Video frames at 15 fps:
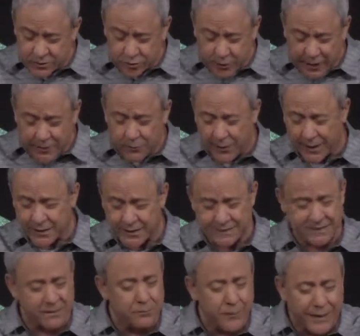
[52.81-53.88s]
to train wreck
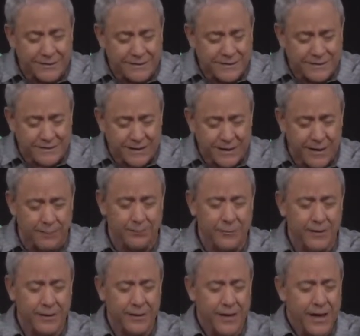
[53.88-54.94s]
us and mess us up